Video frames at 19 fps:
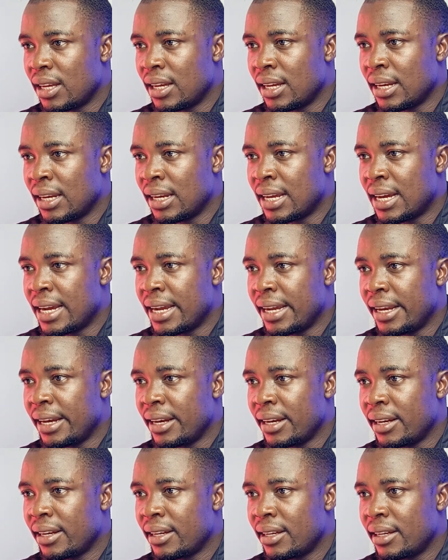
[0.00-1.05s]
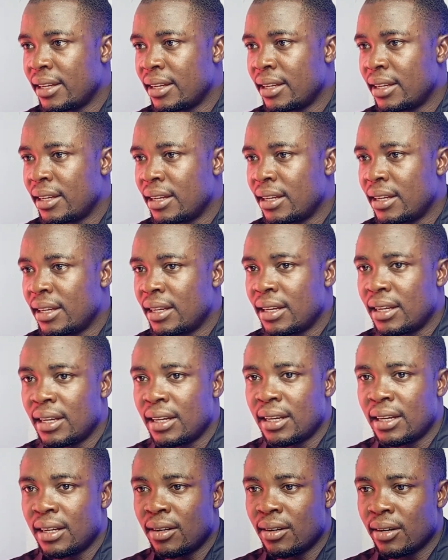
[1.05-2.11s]
a line.
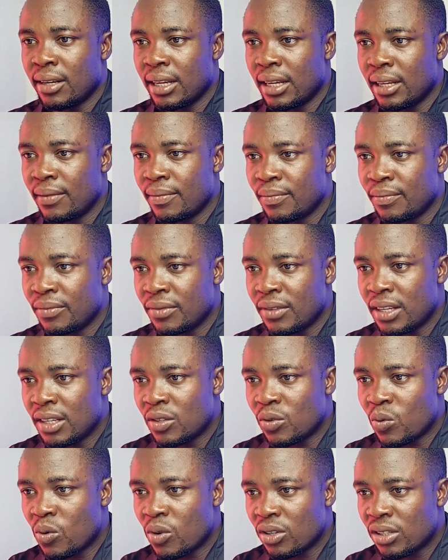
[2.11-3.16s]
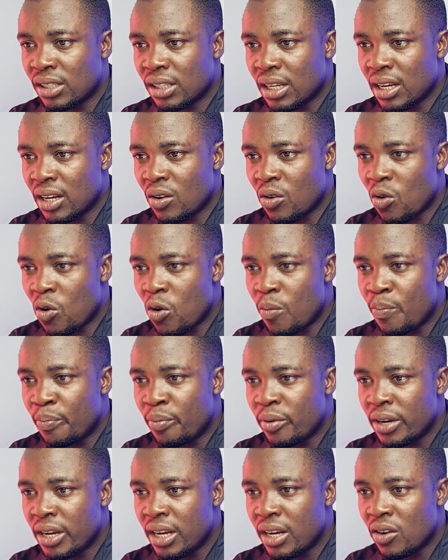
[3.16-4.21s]
Okay, this was
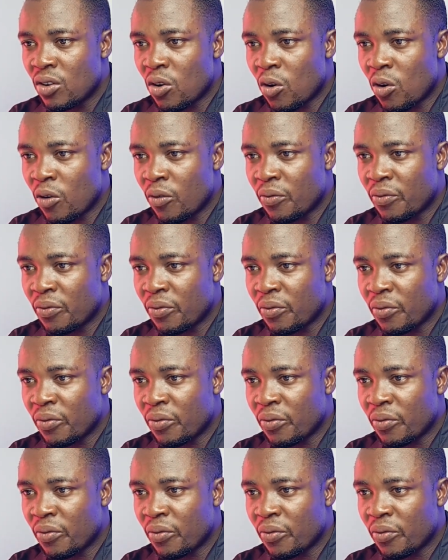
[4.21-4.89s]
opening of